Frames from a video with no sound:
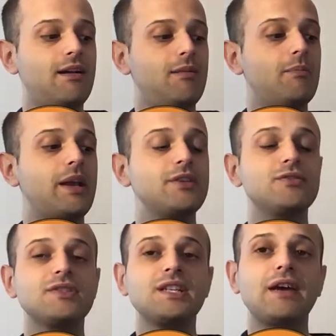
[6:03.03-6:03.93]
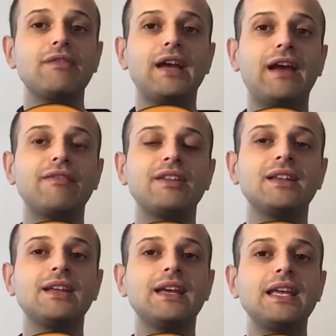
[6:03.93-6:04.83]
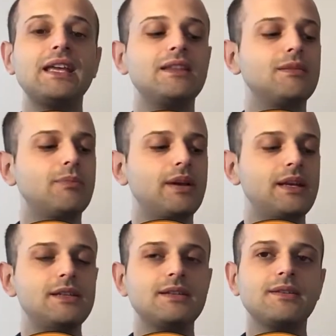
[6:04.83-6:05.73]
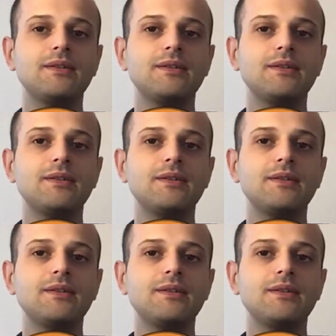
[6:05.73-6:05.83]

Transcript: major 7 having the E in the bass,